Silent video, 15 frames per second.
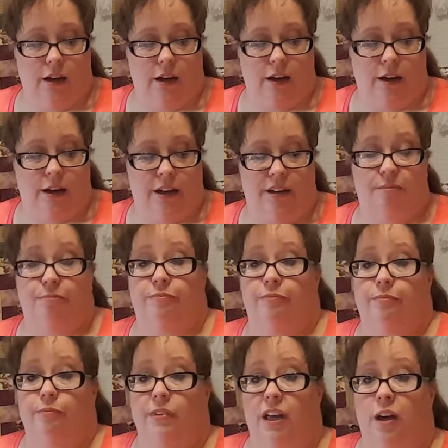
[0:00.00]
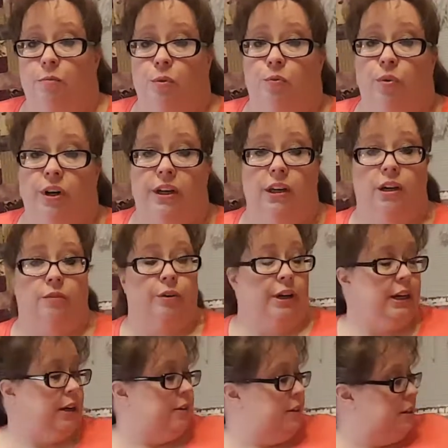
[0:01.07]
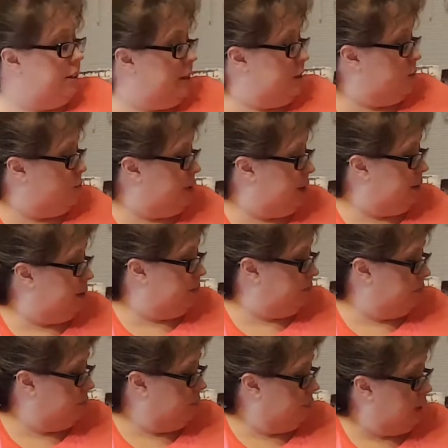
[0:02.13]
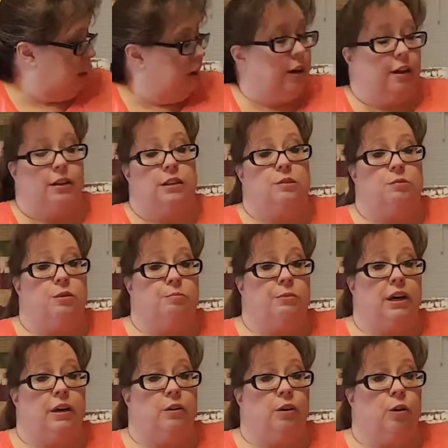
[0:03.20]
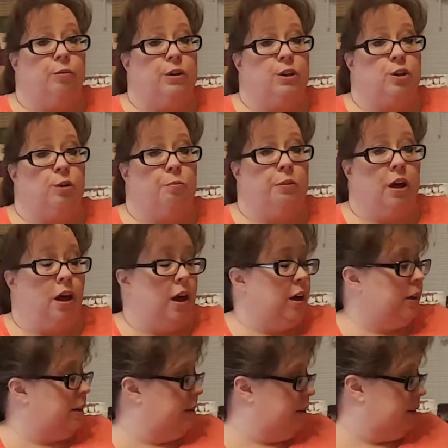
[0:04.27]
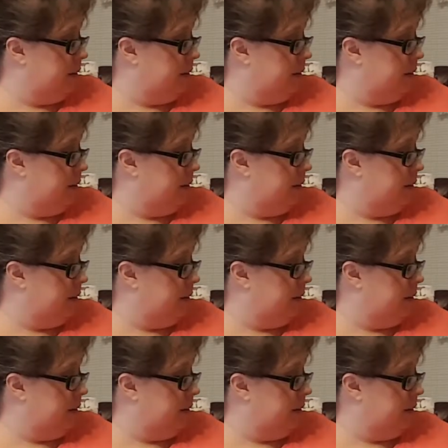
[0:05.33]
I've been working on right now is this one, and this was my original block,